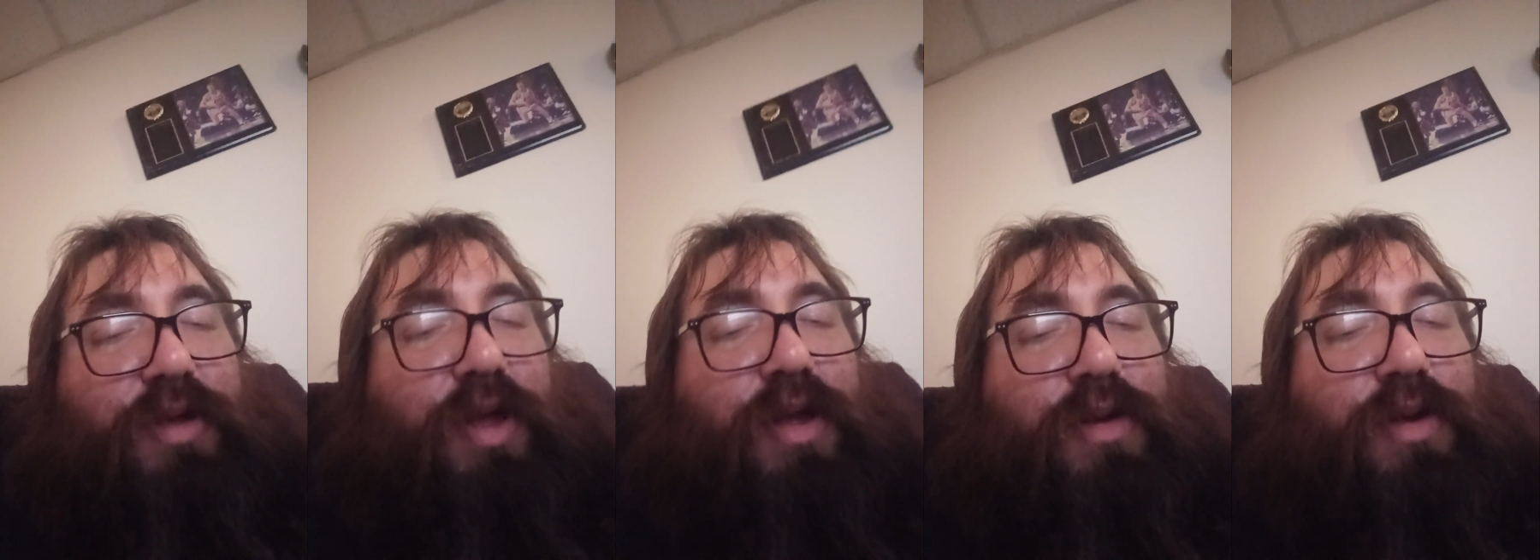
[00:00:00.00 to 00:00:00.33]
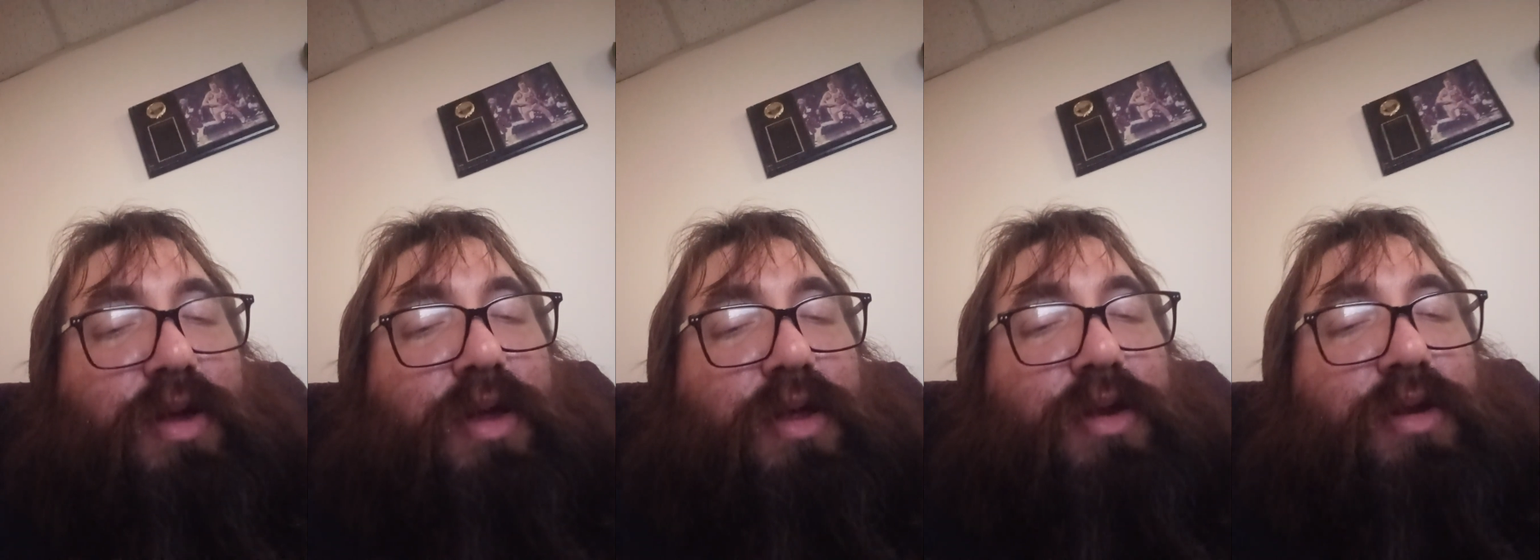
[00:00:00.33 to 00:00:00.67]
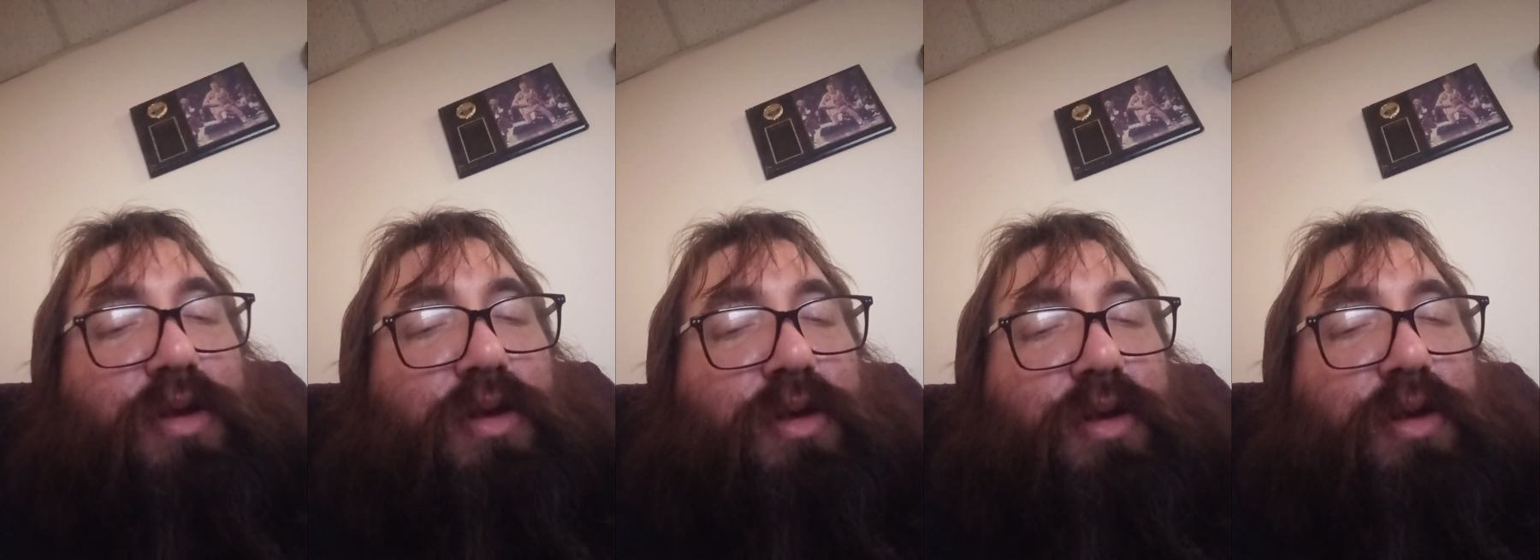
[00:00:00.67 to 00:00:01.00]
All right.
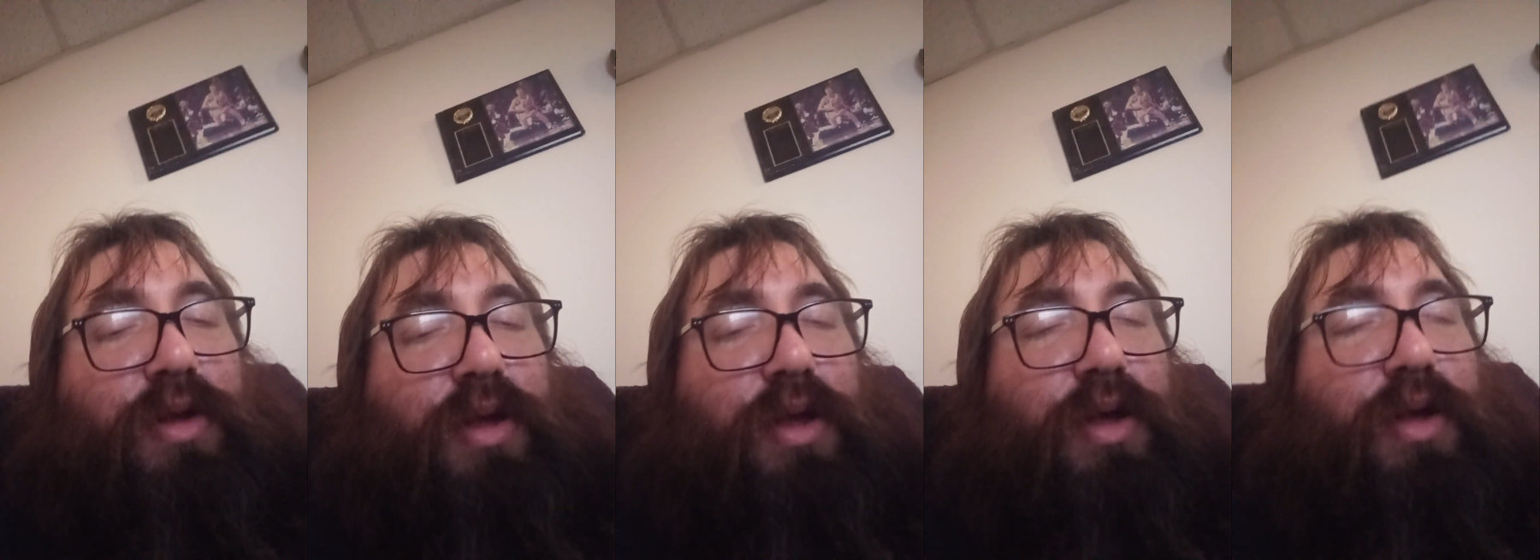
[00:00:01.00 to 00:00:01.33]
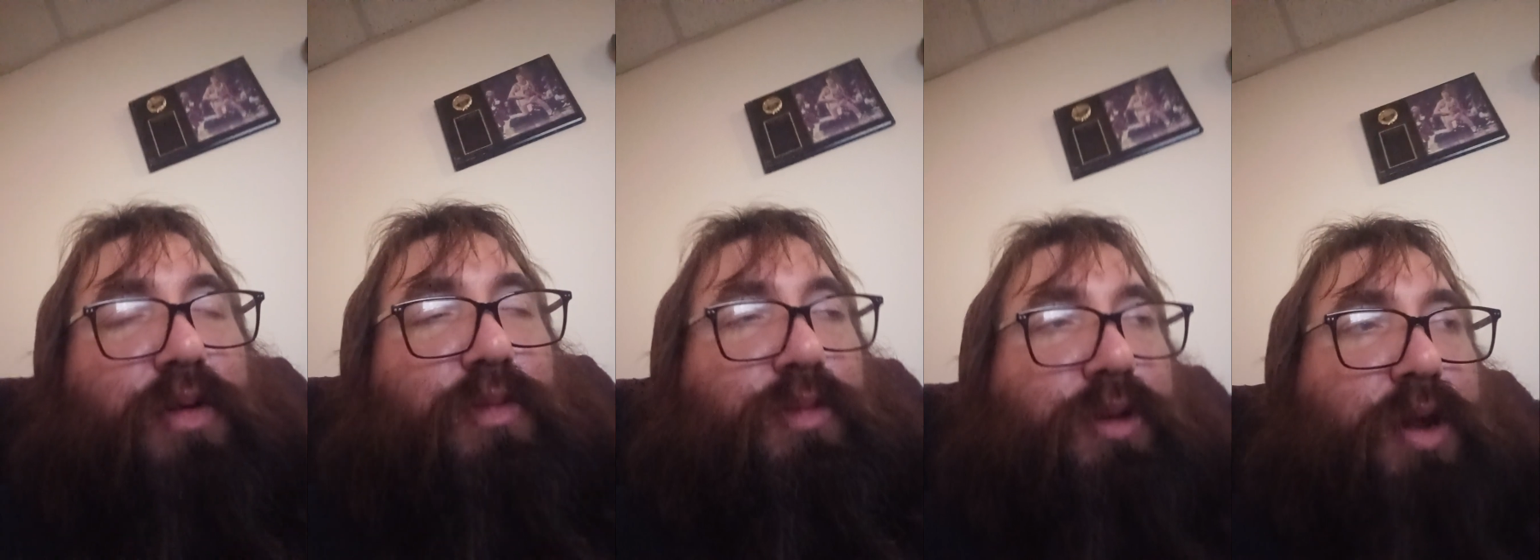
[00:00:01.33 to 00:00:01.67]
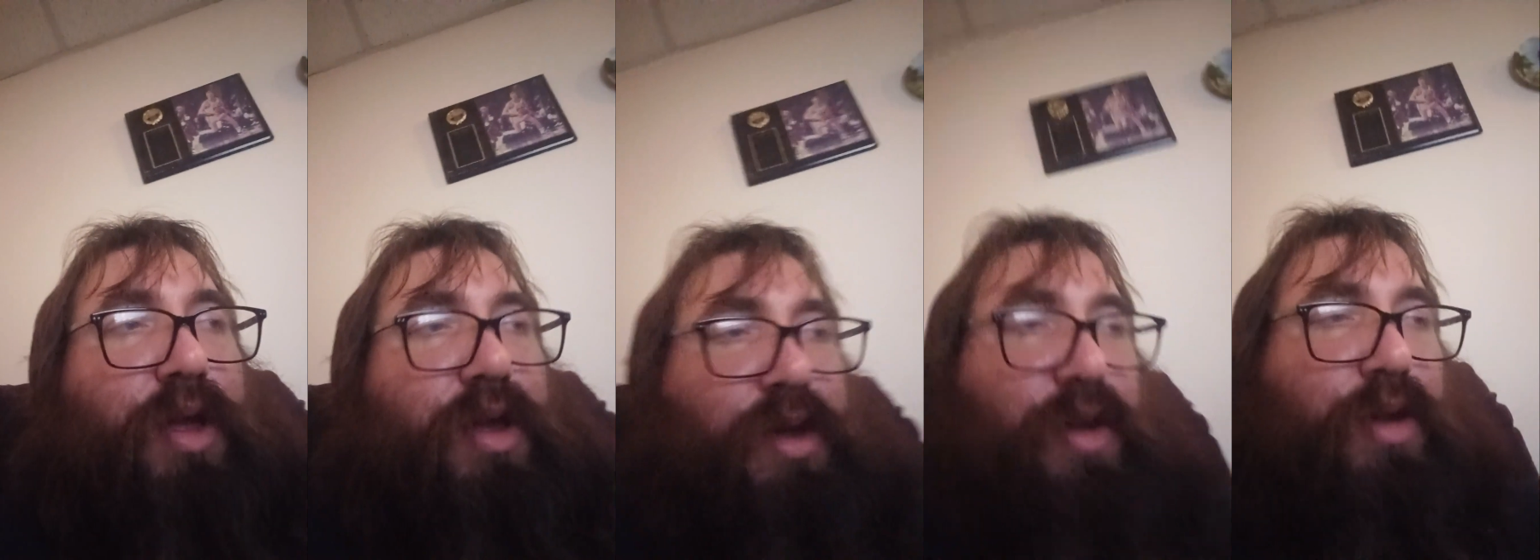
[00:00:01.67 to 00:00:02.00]
Um,
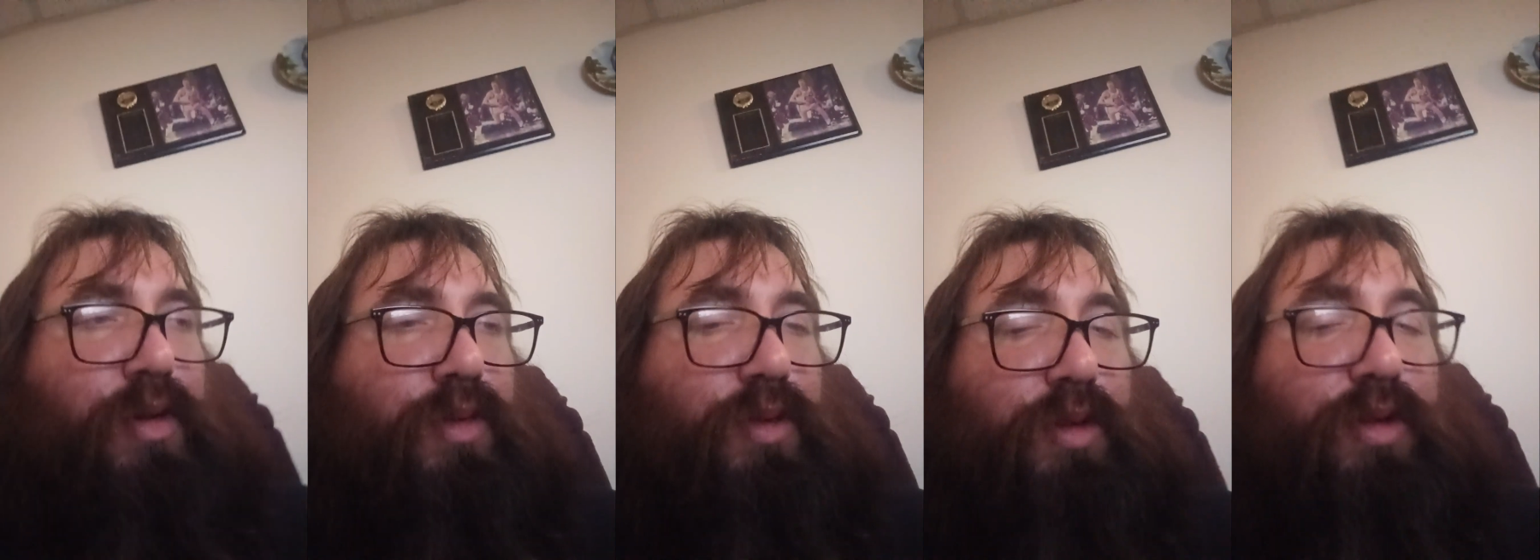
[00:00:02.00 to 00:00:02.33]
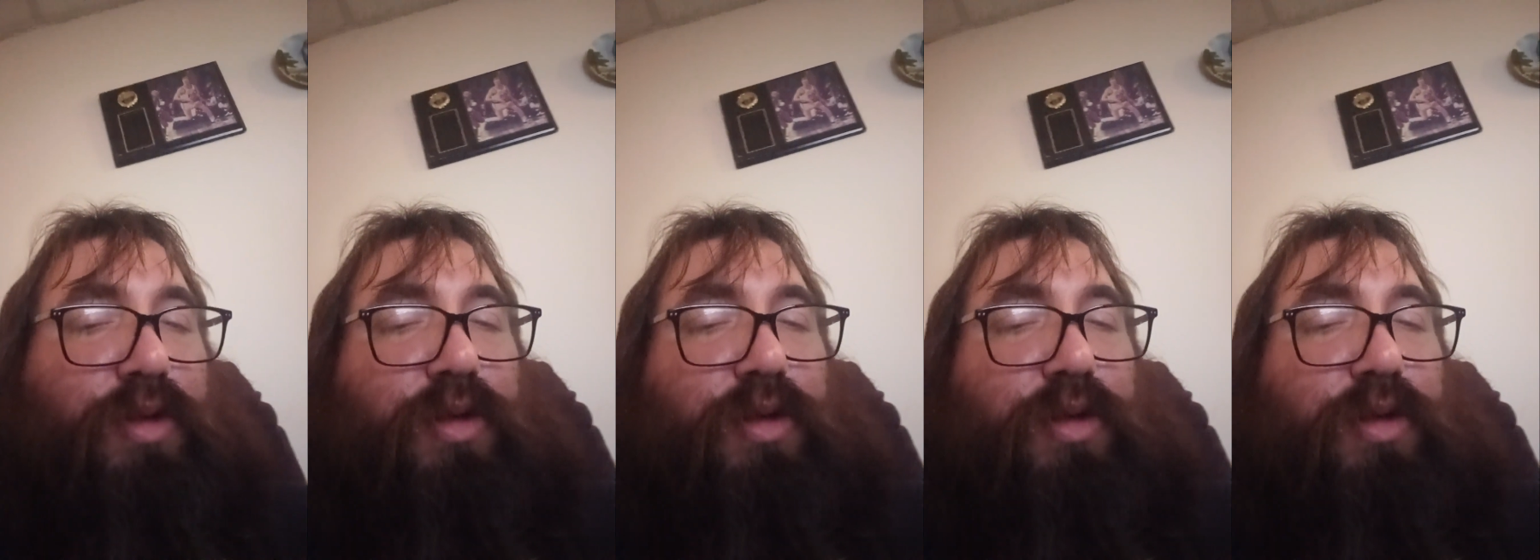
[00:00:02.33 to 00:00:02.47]
now,